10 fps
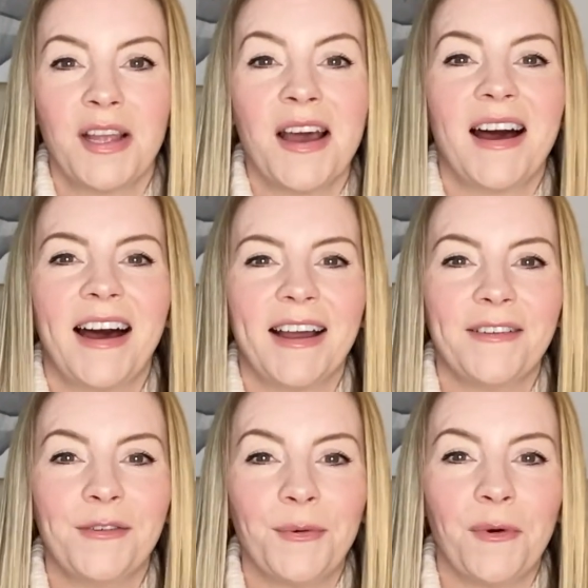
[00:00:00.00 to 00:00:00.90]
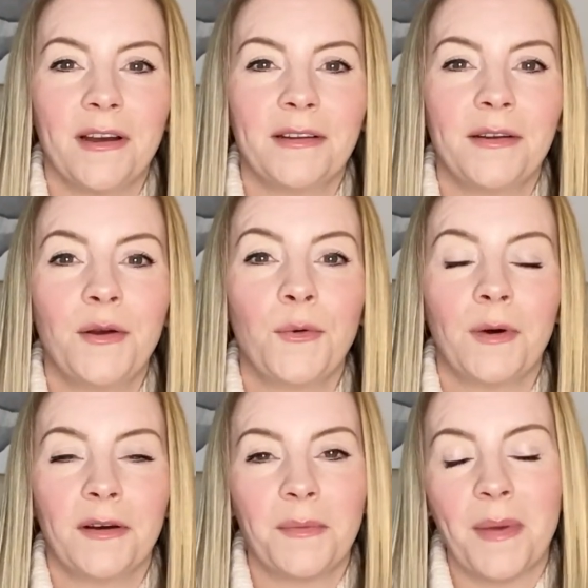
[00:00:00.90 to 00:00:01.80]
Hi everyone,
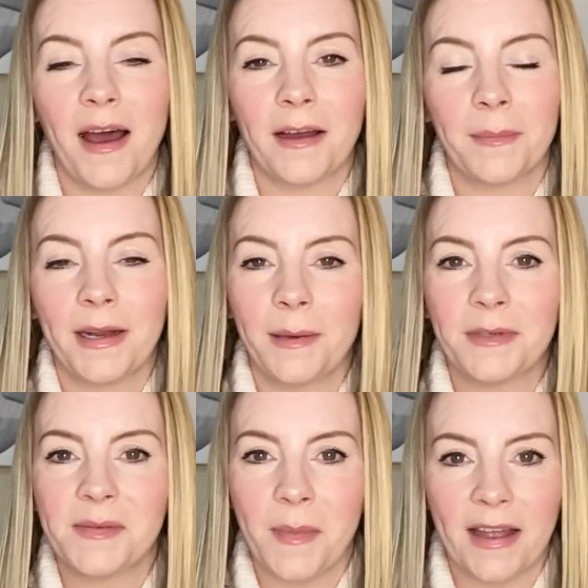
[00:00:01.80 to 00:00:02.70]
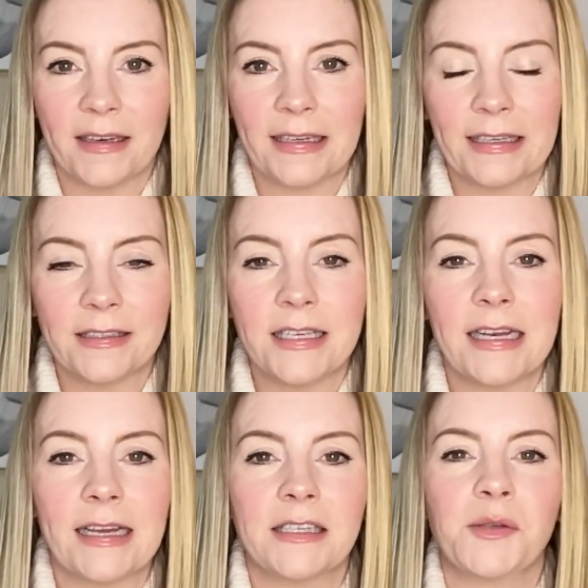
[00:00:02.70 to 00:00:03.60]
welcome back. My name is Mandy and
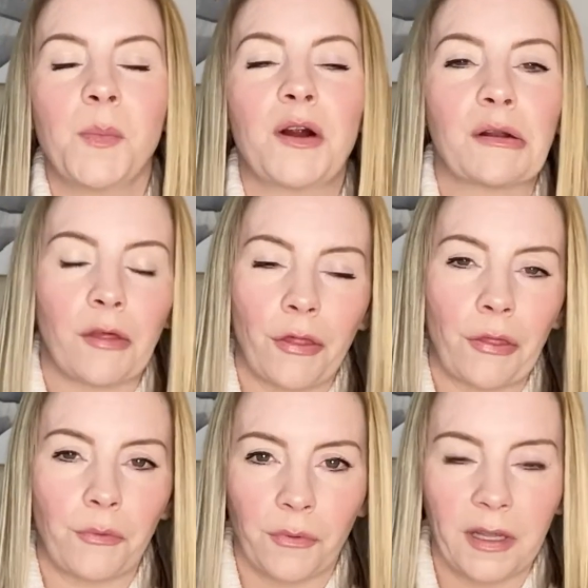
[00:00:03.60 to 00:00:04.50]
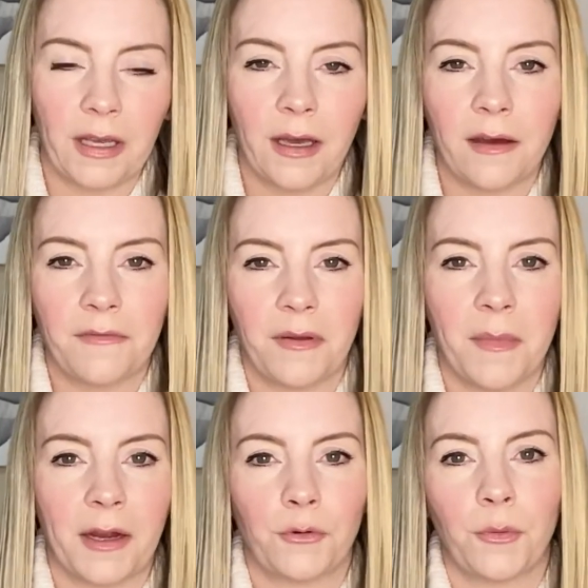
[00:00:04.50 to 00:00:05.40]
today is part 3 of the
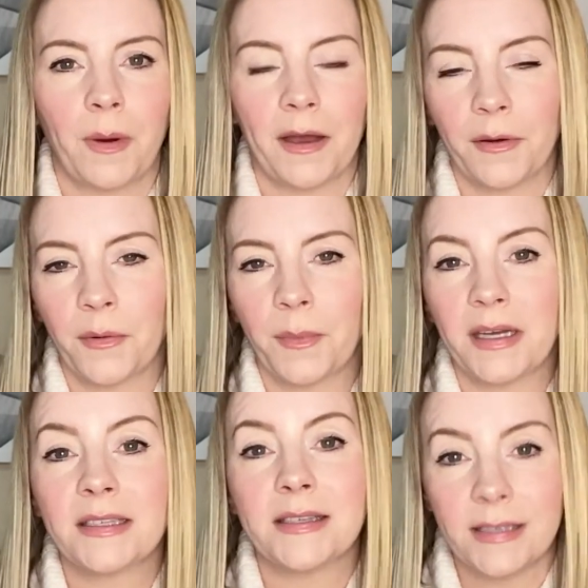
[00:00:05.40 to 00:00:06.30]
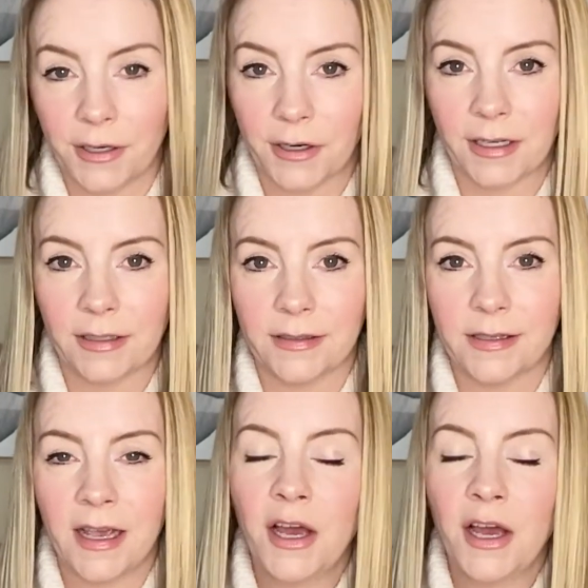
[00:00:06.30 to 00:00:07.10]
microbiome series.